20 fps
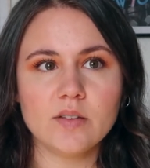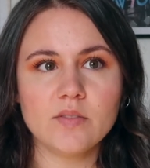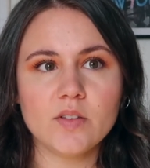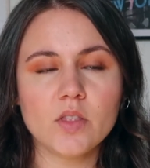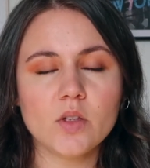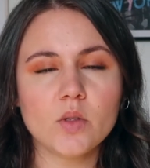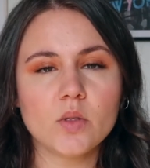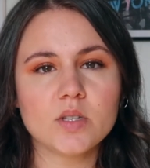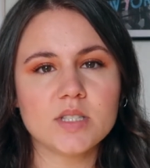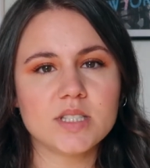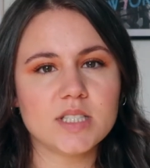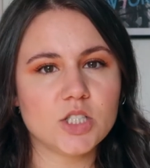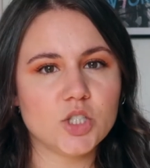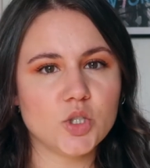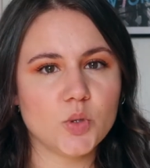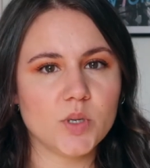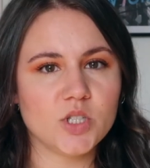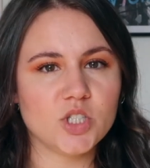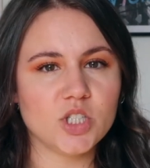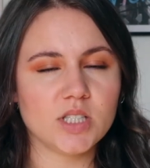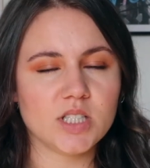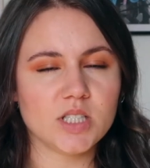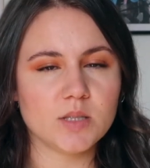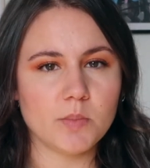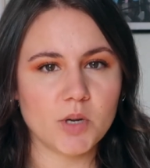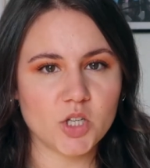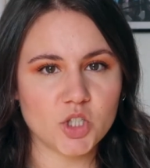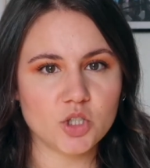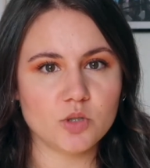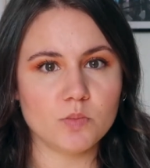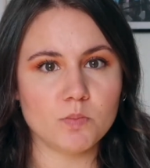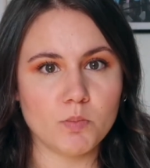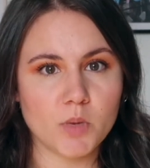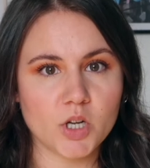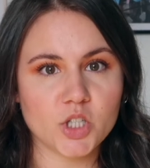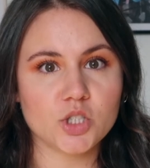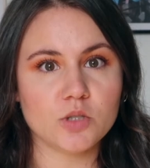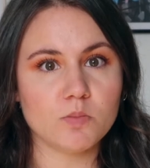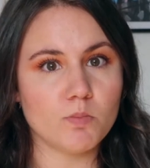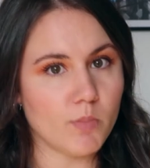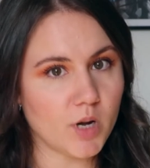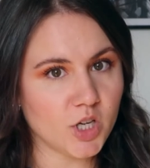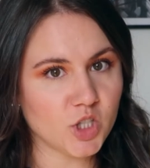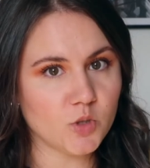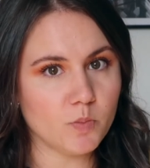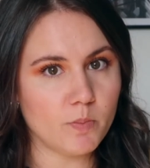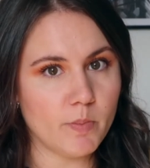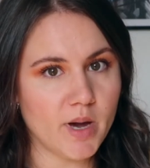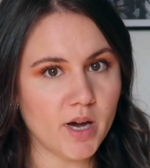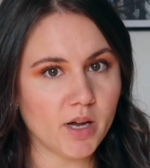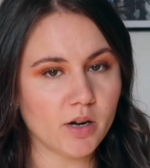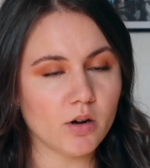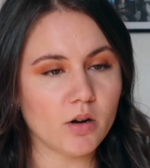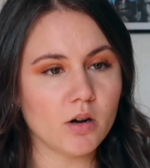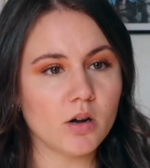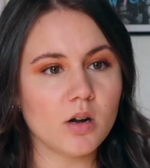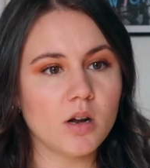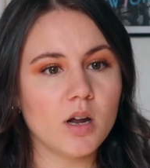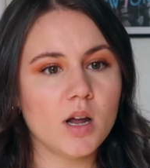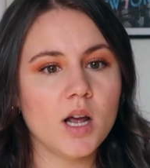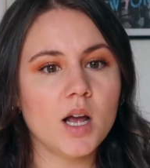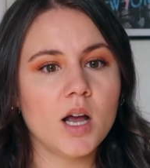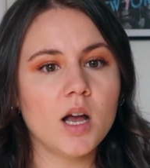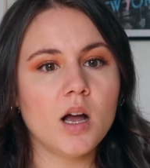even though the situation is much better,